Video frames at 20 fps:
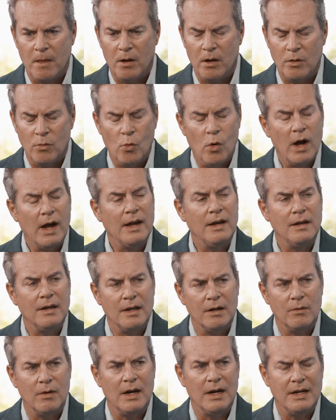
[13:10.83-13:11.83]

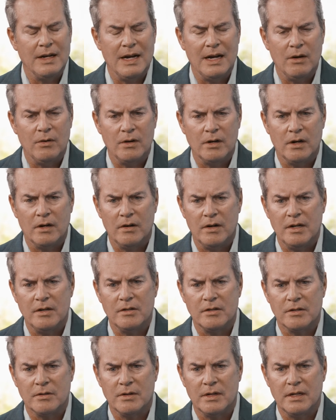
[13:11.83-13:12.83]
unwinding right now in our
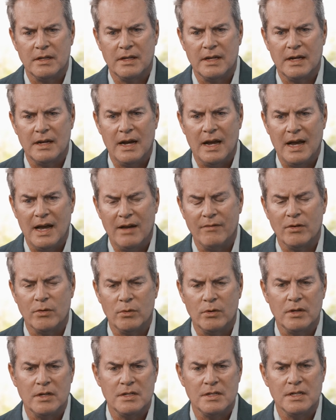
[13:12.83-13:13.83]
industry that I haven't
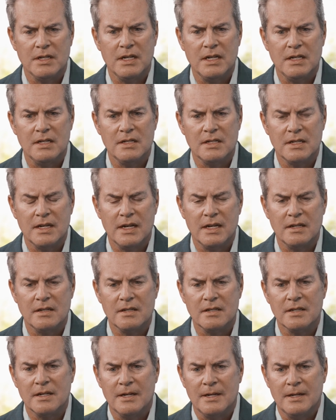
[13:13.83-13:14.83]
really seen
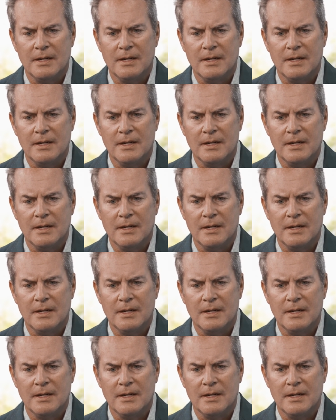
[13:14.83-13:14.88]
since